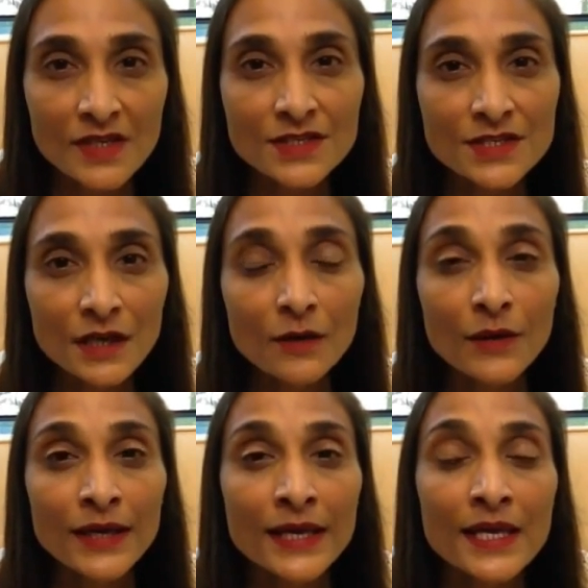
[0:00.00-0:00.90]
So
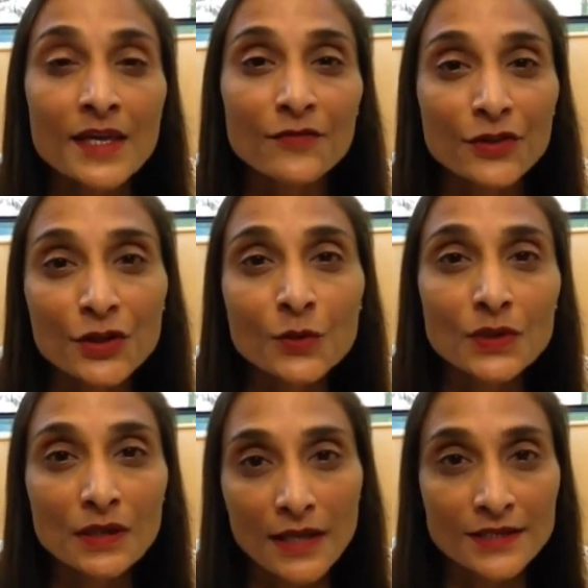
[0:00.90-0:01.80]
if you
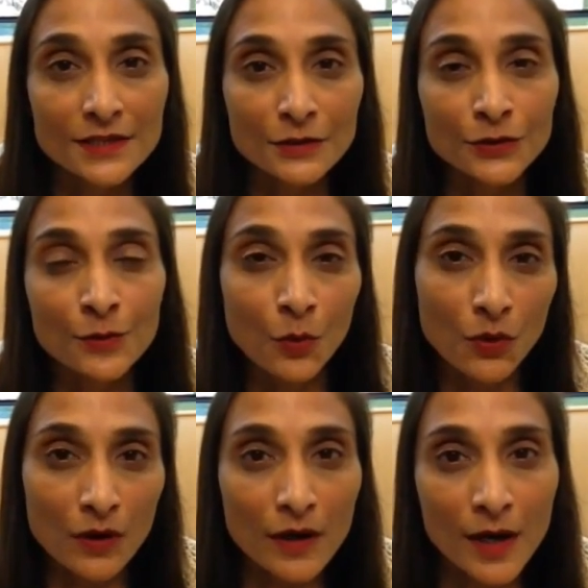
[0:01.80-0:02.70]
would like to learn
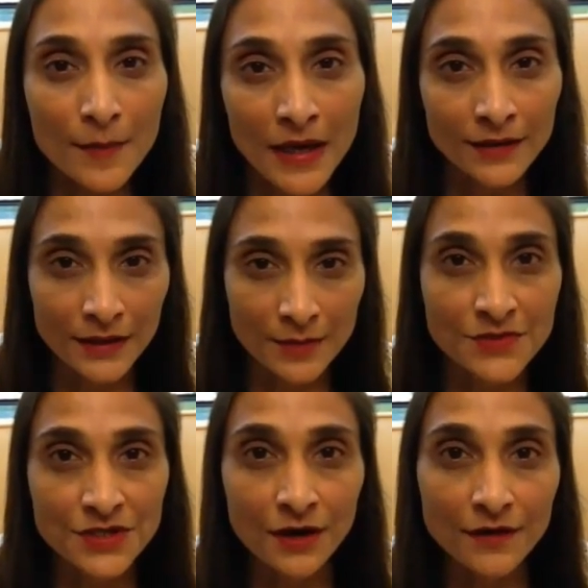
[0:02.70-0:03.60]
more about
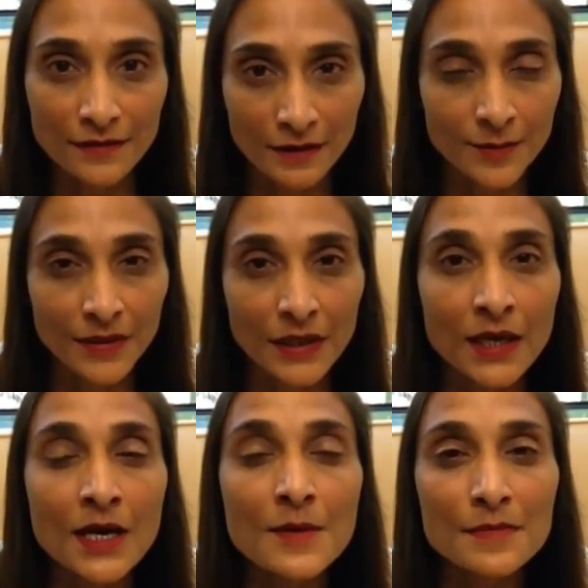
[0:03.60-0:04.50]
EMDR therapy,
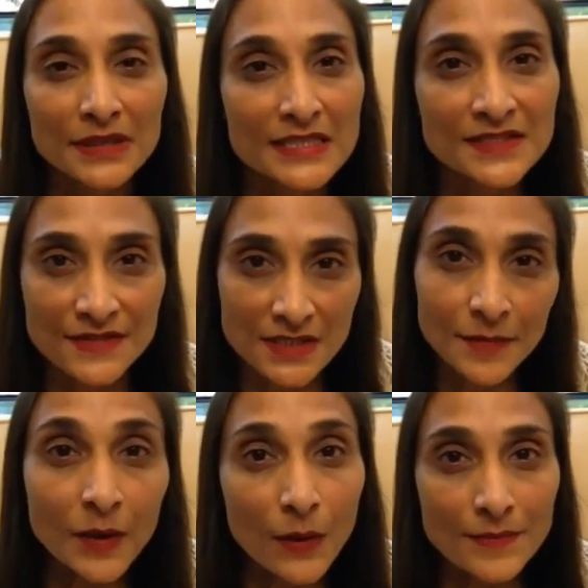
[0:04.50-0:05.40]
please visit
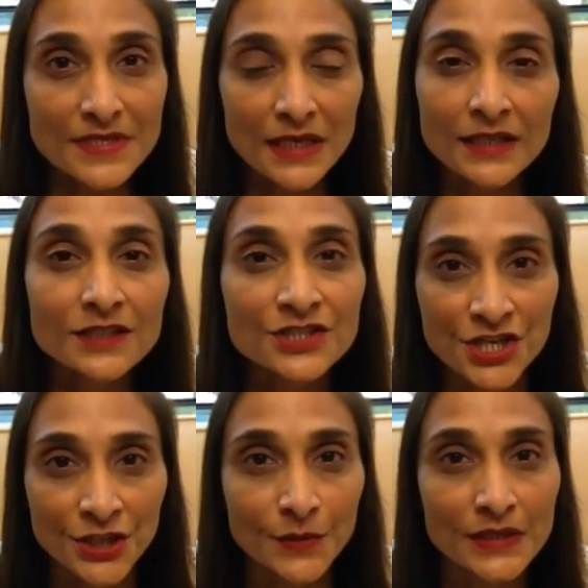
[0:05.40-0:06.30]
my website,
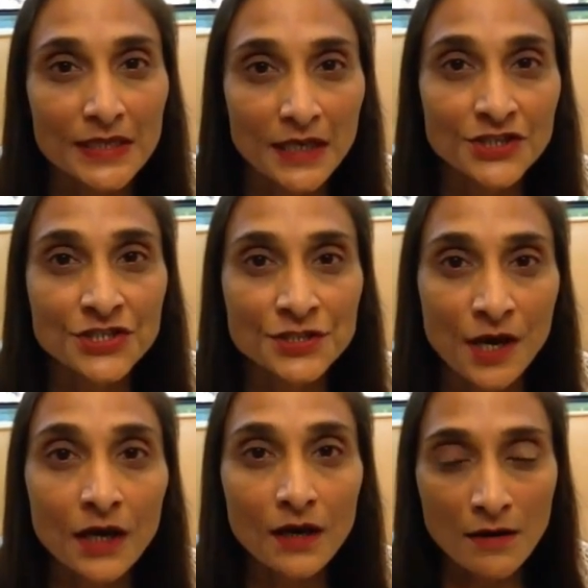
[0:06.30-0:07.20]

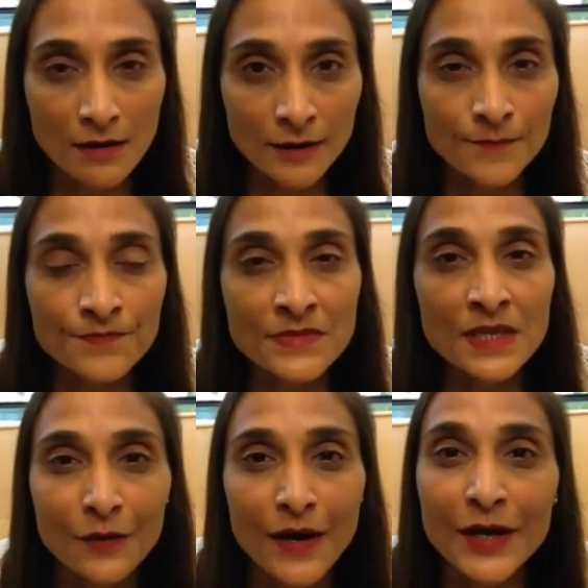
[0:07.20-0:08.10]
genuineconnection.com.
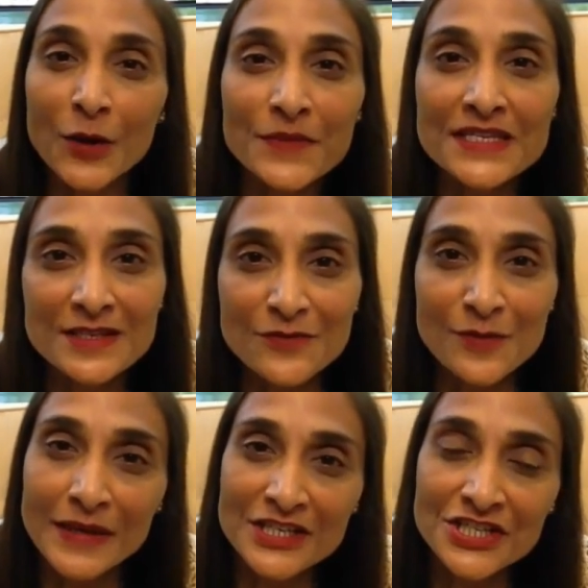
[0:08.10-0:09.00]
I hope this
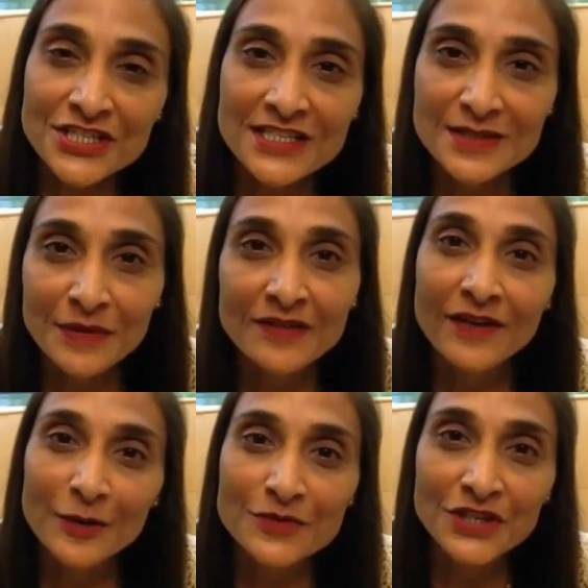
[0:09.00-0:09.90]
information has been of
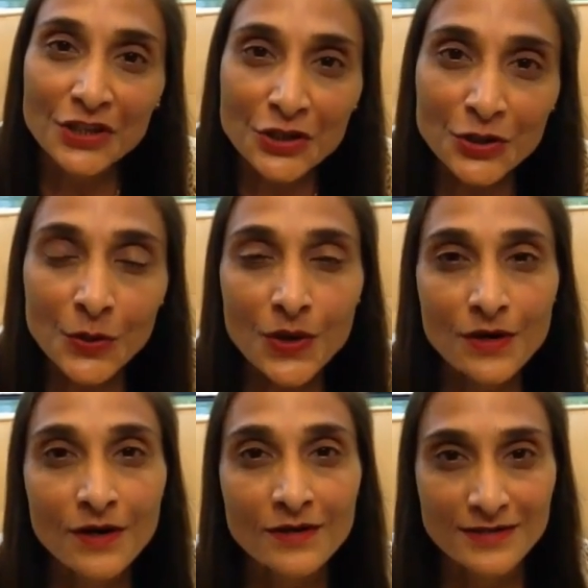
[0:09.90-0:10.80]
help to you
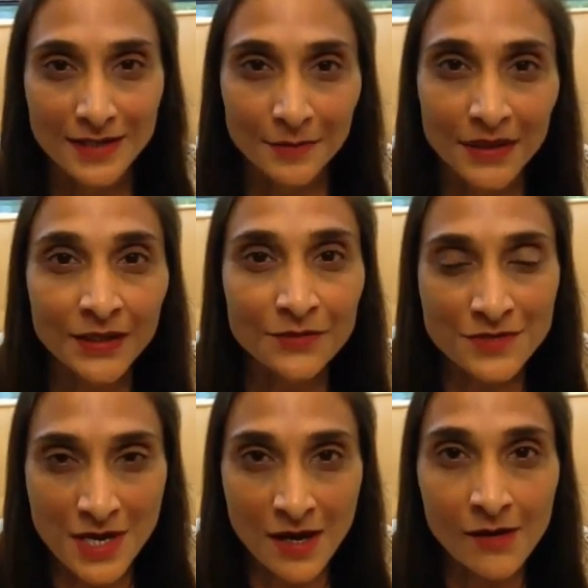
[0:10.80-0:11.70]
or somebody you
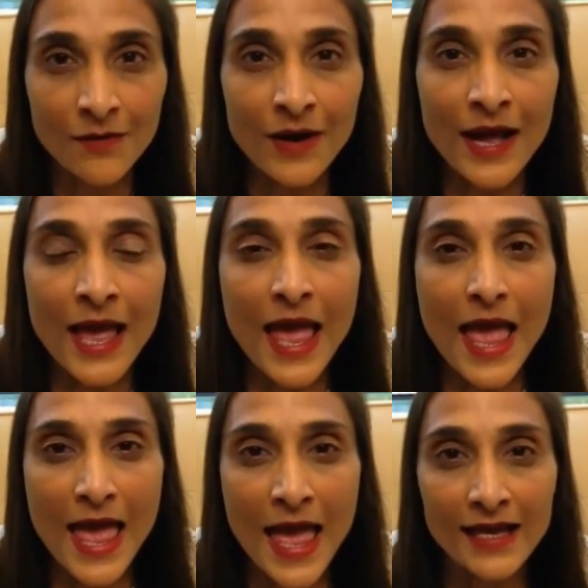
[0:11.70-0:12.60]
know,
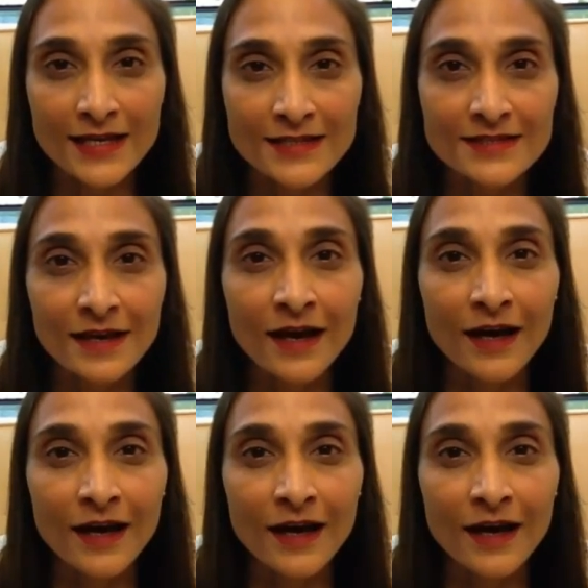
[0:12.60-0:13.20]
and